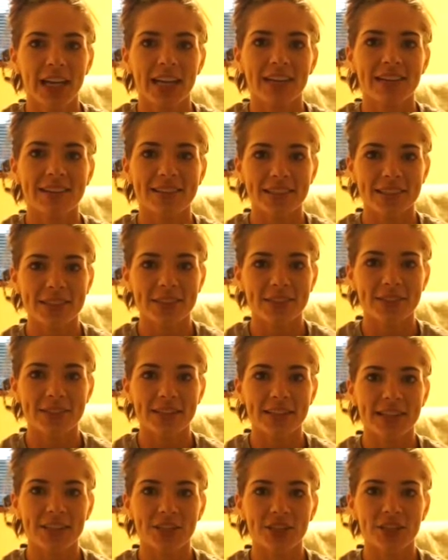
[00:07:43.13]
And since I was
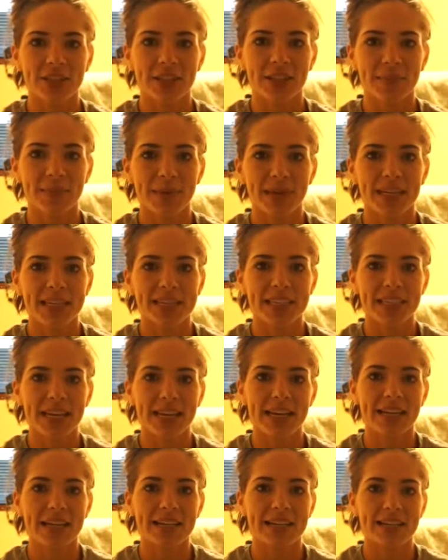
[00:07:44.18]
at the gym, I
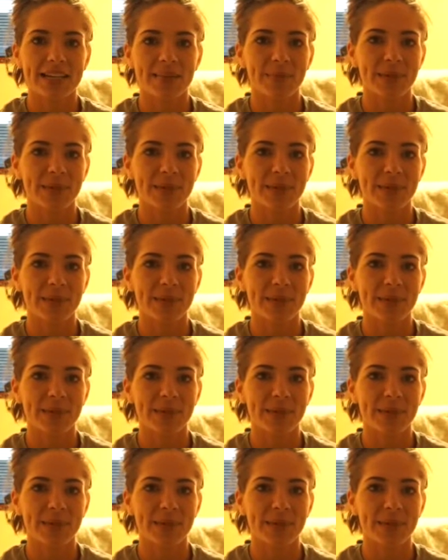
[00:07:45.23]
stayed and did